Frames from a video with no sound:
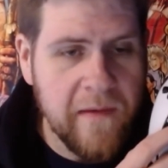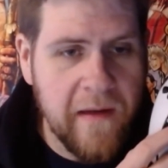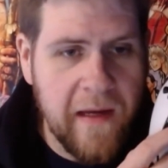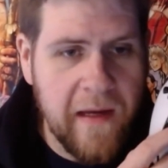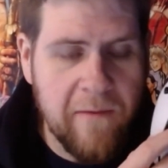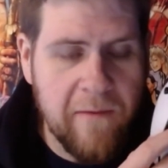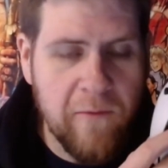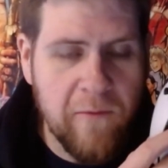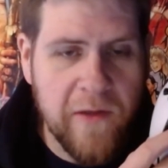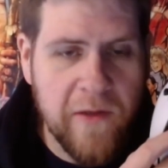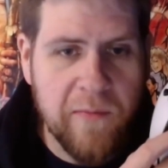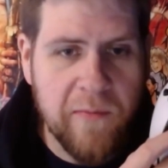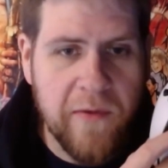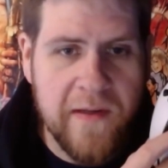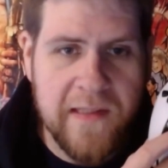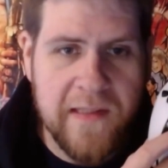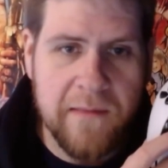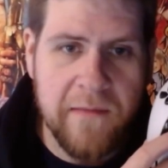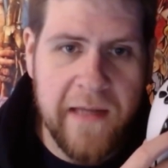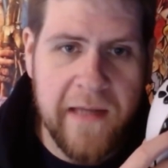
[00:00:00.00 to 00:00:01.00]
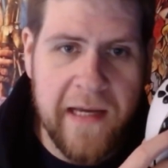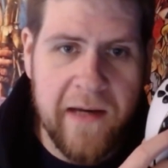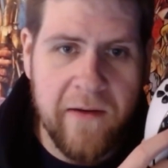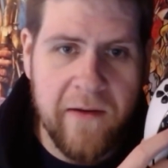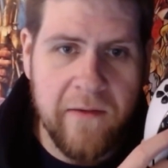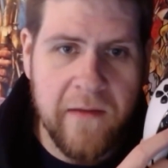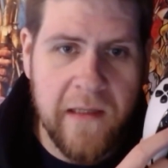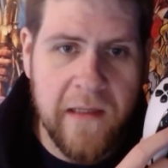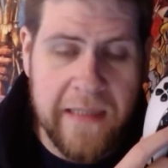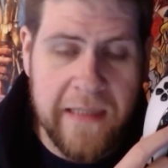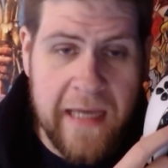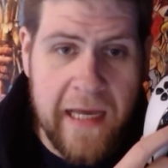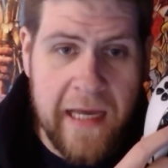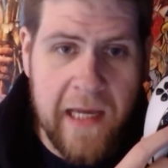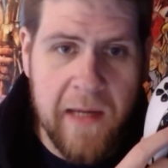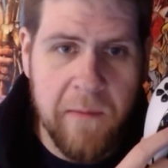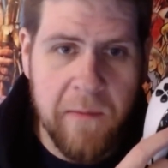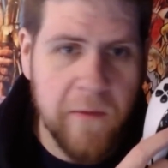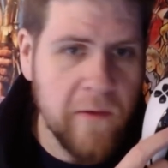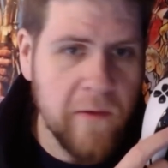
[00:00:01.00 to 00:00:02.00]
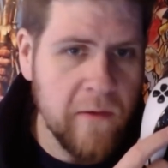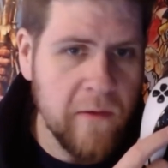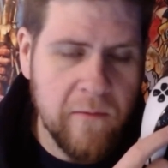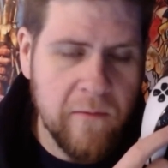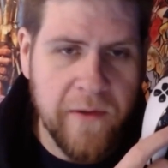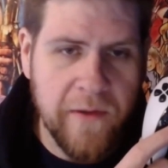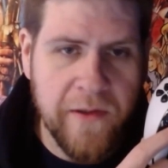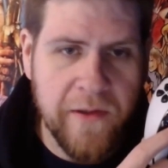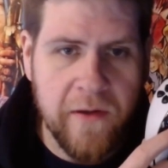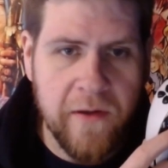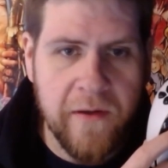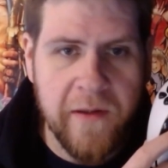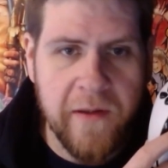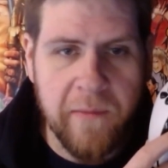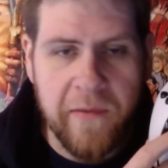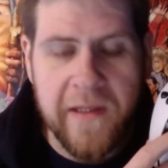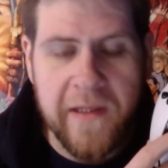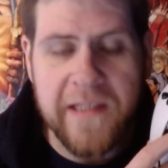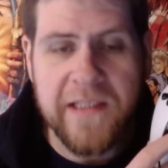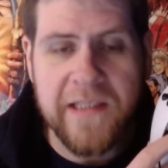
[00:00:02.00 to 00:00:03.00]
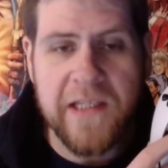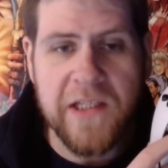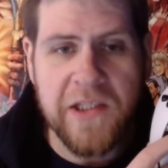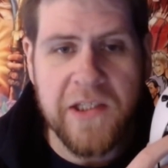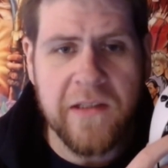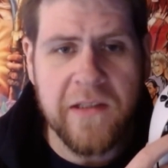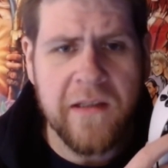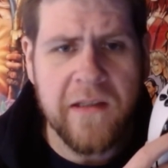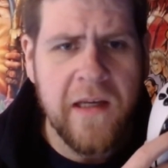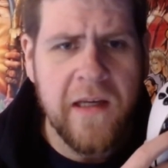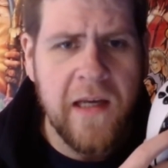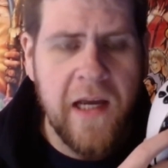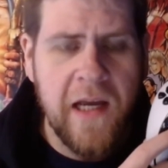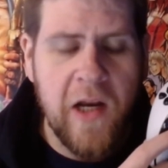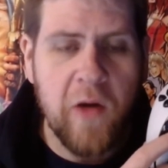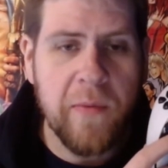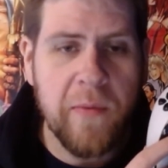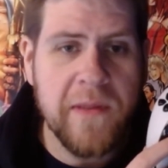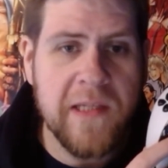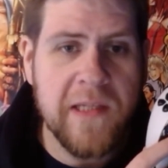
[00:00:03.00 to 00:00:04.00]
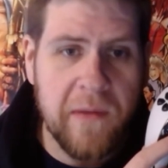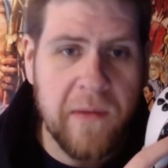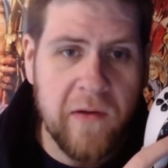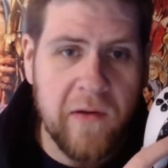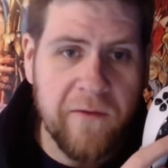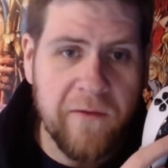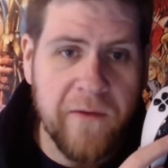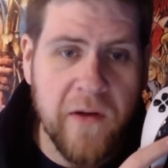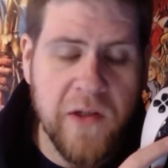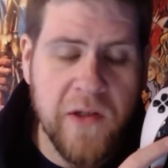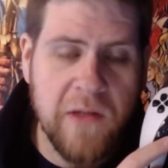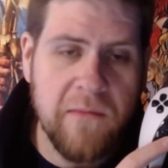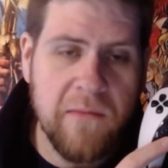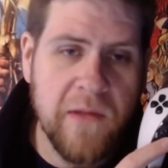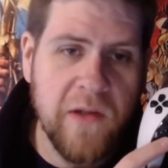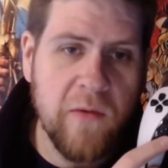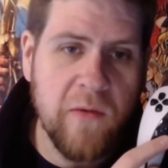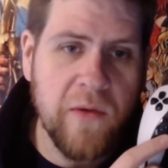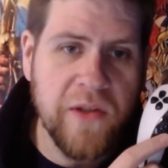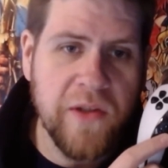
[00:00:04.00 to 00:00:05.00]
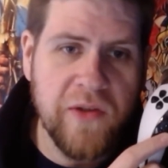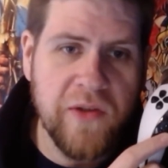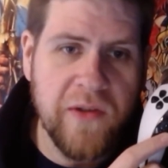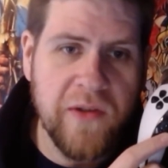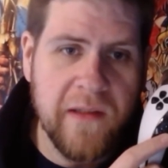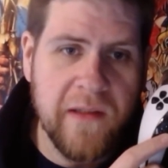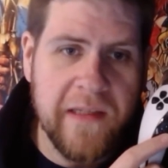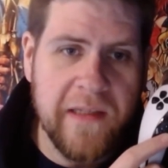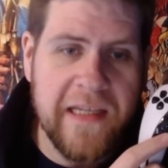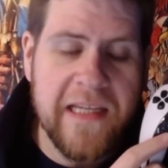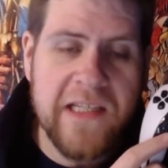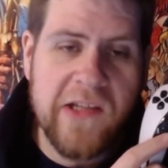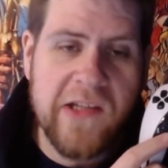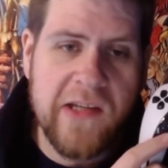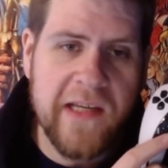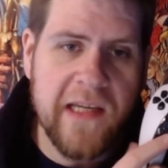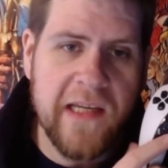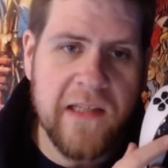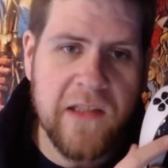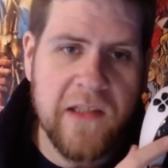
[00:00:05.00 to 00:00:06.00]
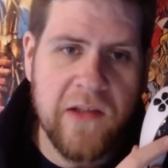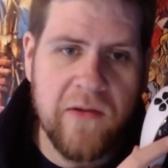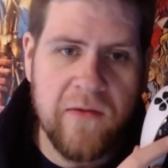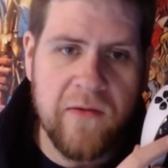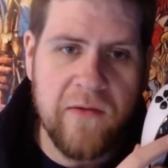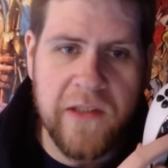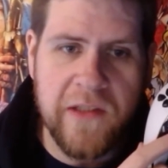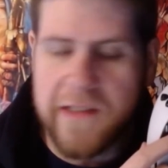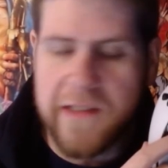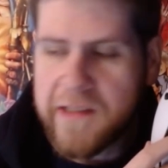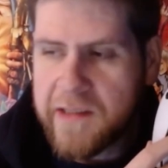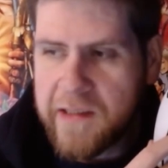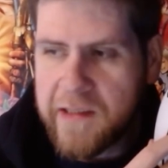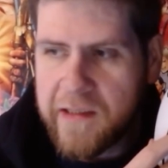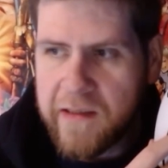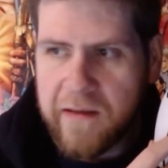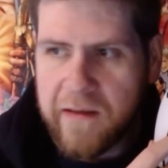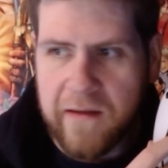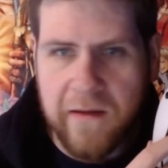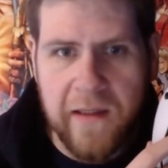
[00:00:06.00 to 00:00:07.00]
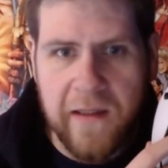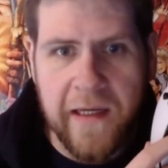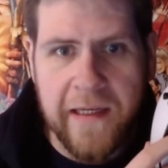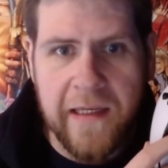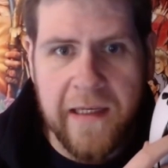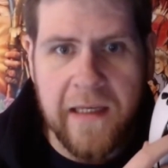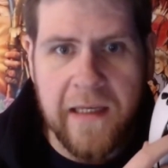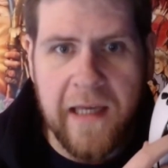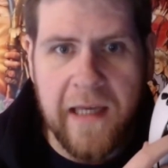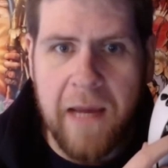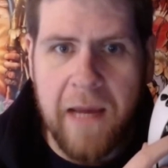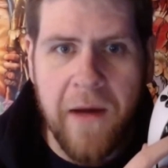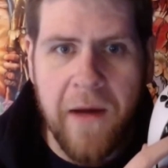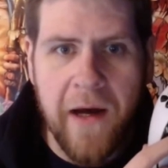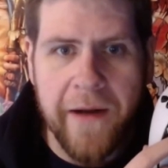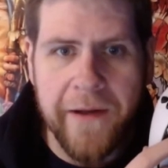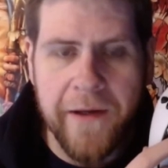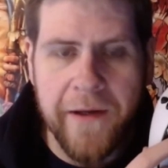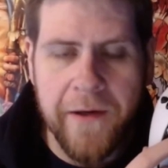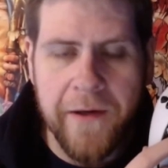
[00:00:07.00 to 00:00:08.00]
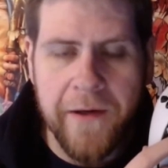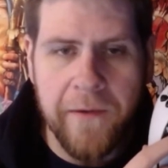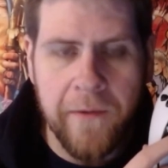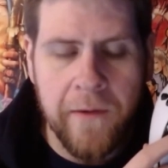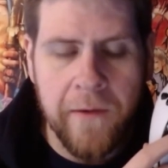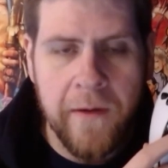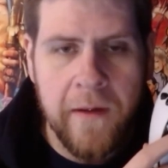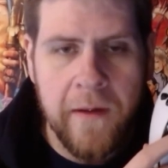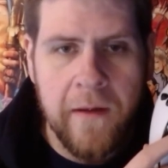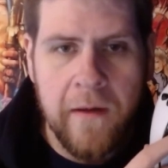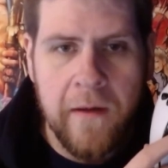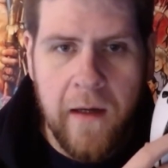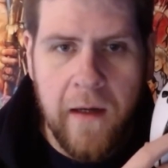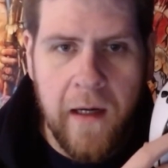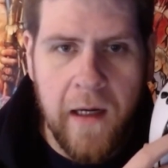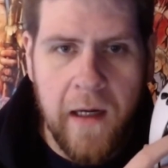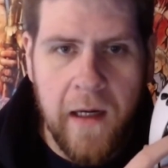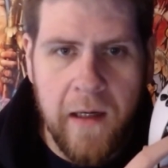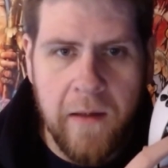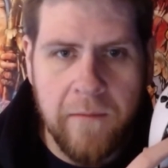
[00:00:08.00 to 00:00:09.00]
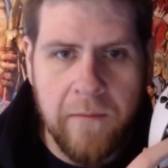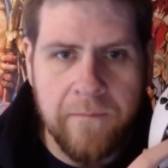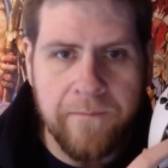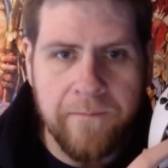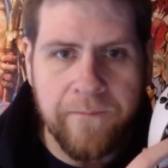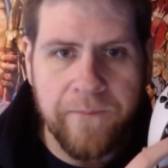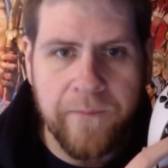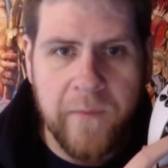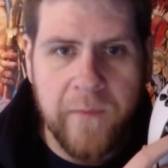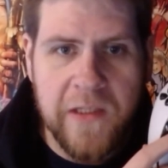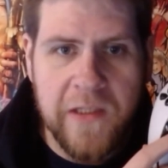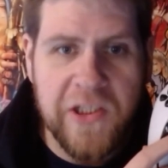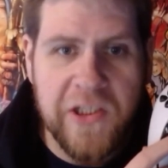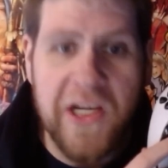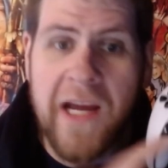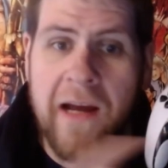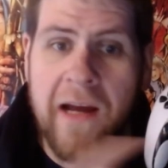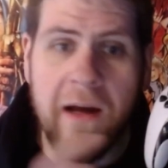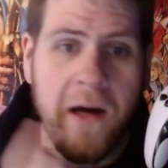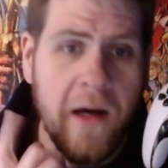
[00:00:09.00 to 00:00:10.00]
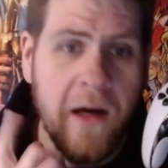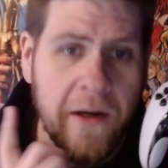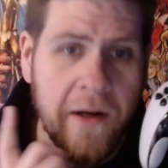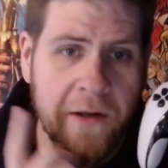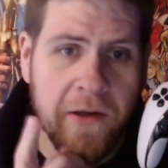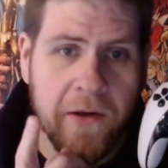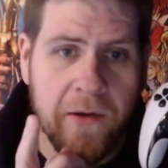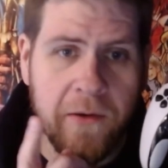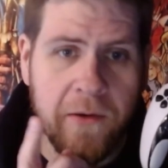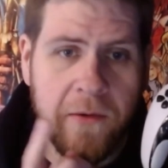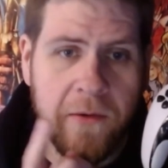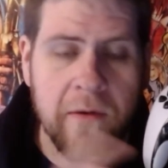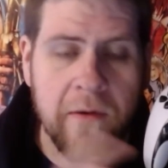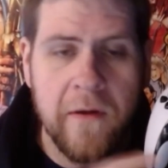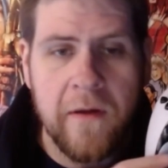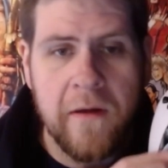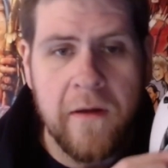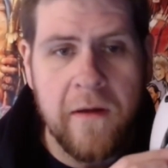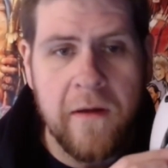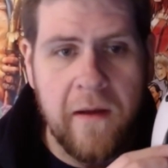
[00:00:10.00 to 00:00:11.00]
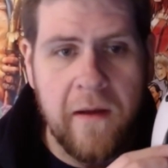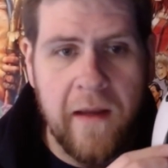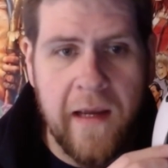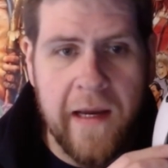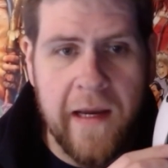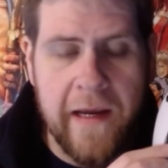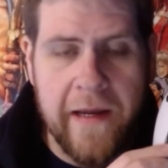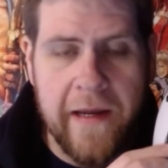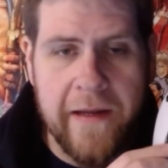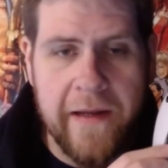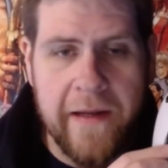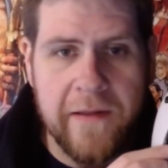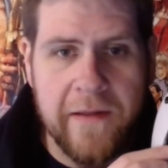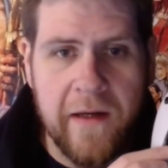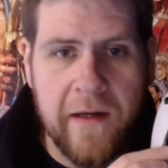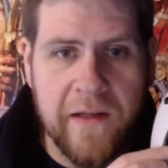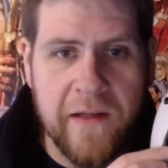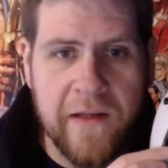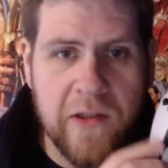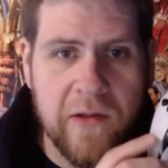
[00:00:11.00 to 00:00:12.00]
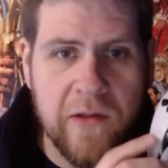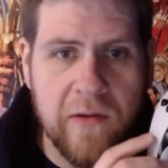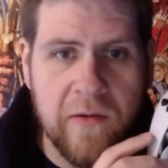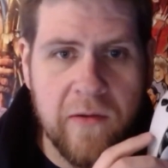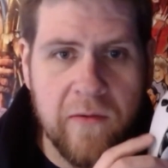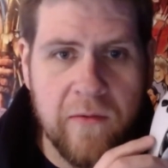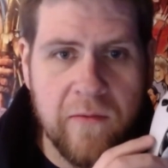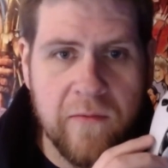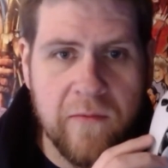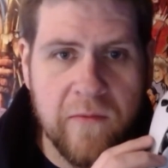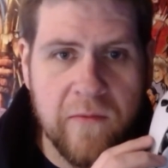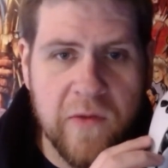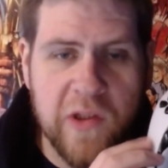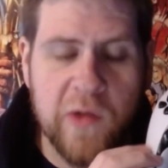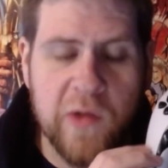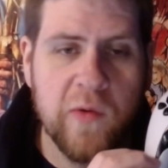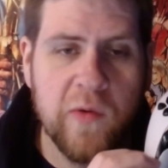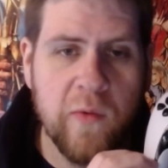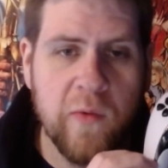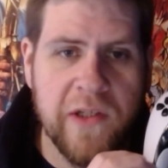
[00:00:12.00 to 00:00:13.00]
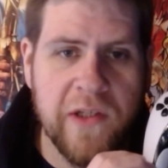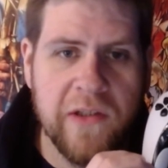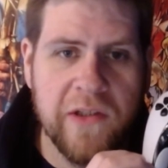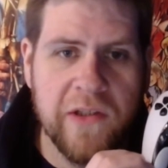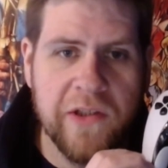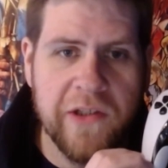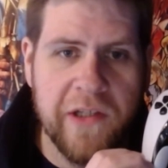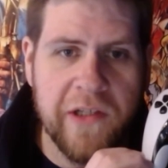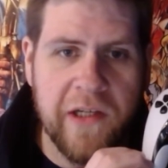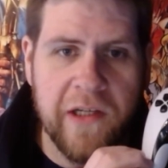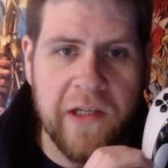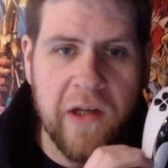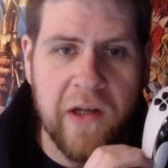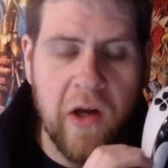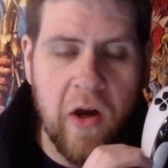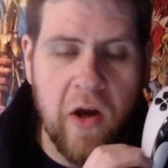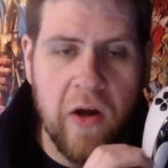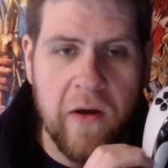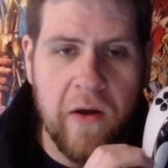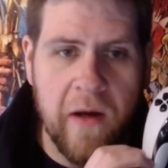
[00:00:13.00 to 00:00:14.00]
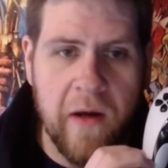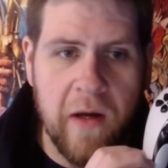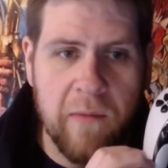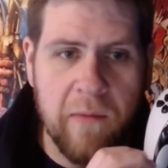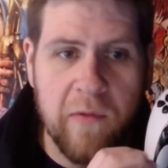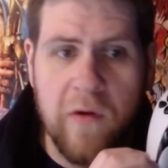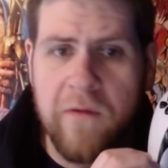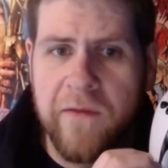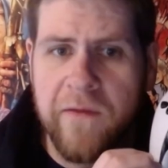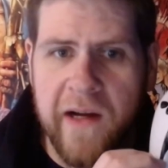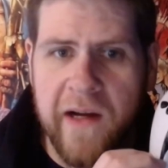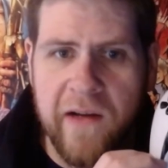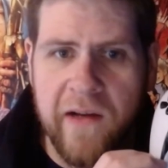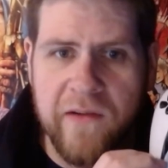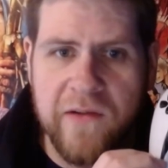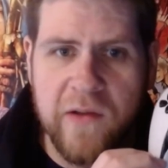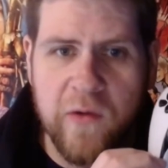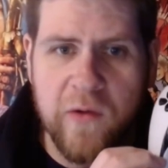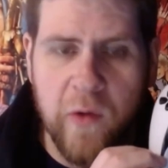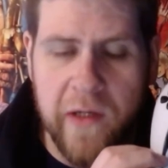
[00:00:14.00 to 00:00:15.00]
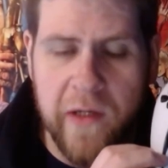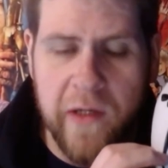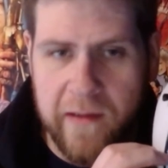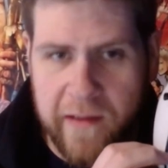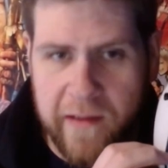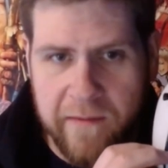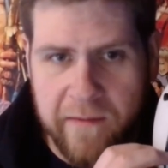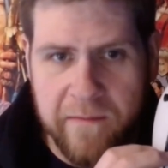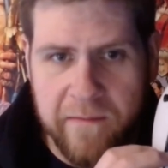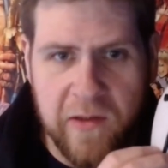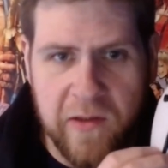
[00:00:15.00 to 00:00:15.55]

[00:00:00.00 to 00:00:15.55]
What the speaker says: And when you press them down in game or when you're on the PlayStation, it opens up a little function menu which you can easily get to, adjusting like game audio, chat audio, and also switching profiles quickly.